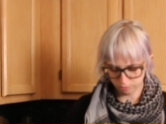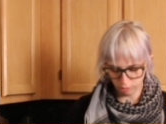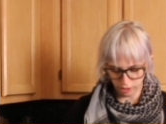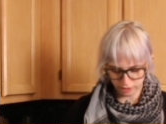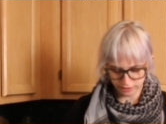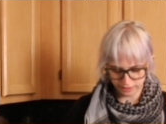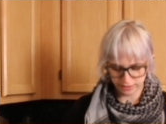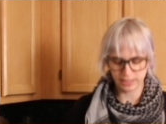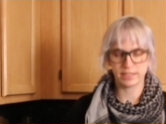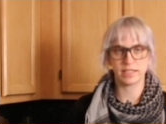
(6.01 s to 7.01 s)
of
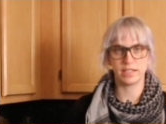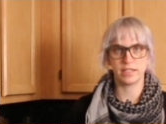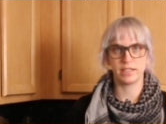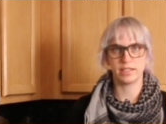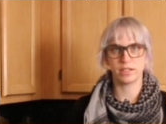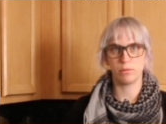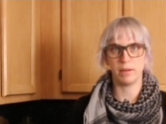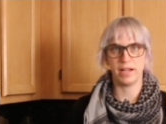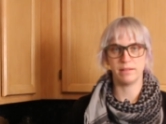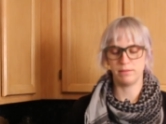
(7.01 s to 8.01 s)
broccoli that's going to go
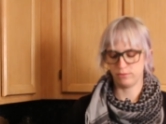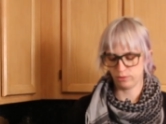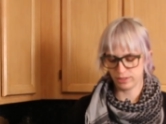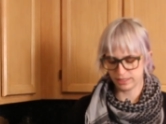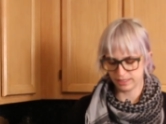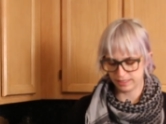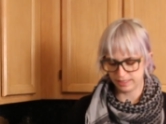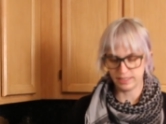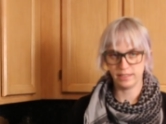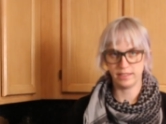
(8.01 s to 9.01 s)
bad before I can
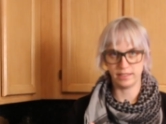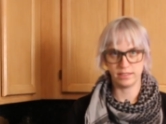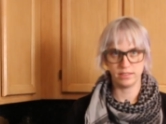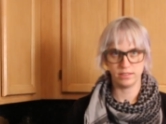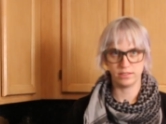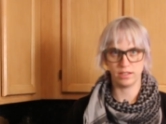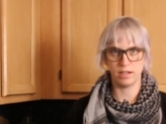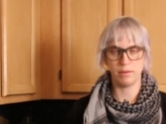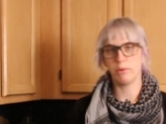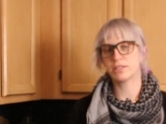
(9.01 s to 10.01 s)
eat it here.
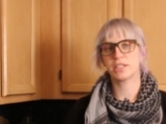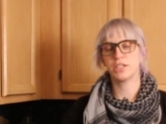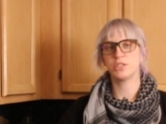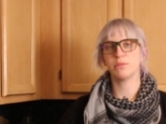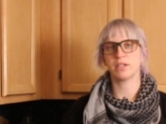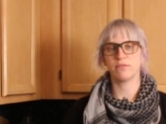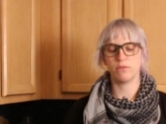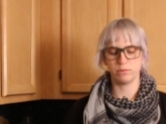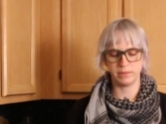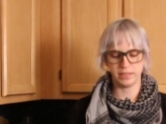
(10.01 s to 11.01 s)
Um, I was going to do like a
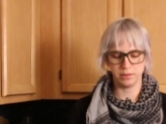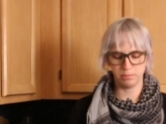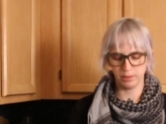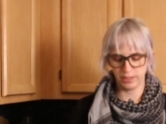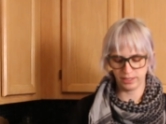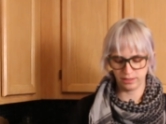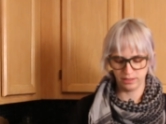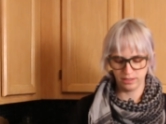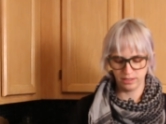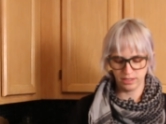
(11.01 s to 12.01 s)
full meal, but
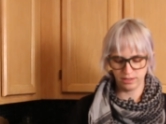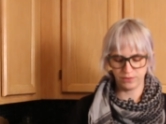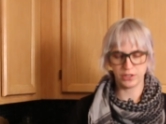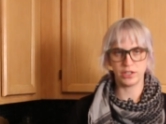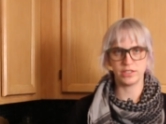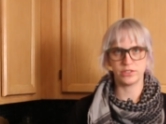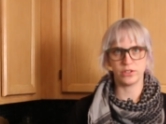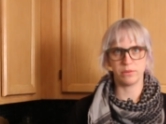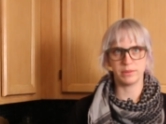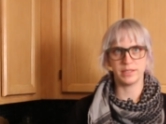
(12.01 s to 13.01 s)
figured I'd
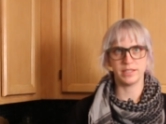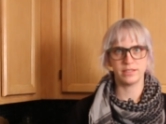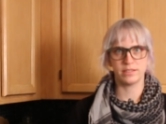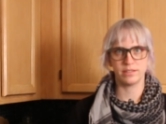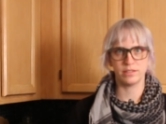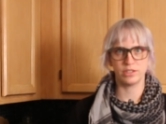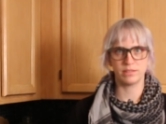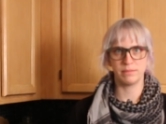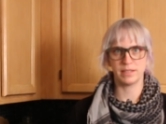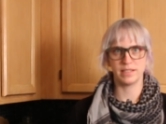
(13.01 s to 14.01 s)
start with this
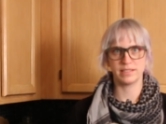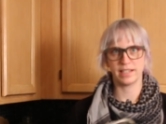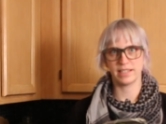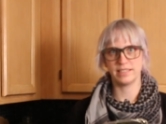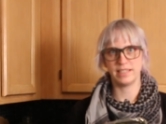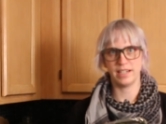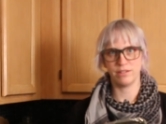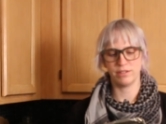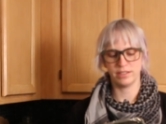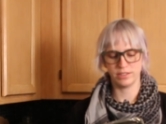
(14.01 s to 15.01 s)
just because I can
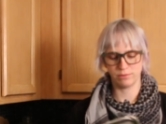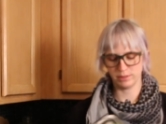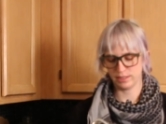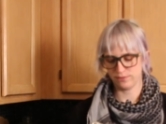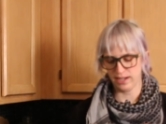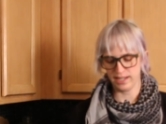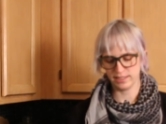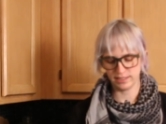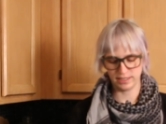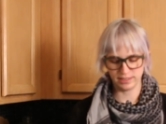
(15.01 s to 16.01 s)
dehydrate this really
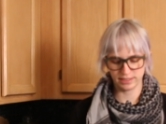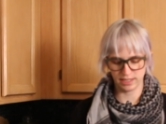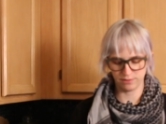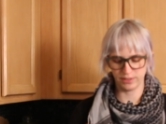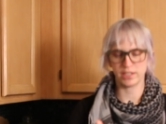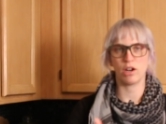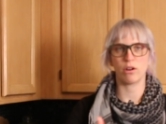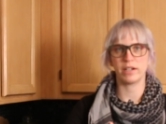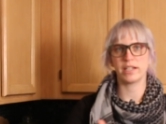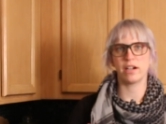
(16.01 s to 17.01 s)
fast and it's kind of like
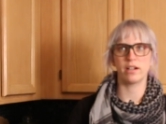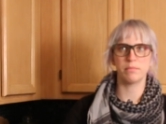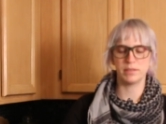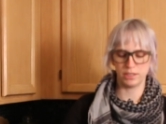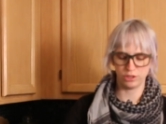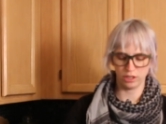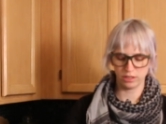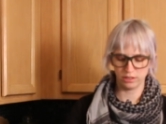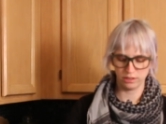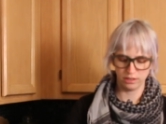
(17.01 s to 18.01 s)
already cut up into
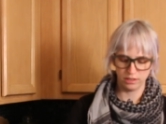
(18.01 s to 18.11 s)
chunks.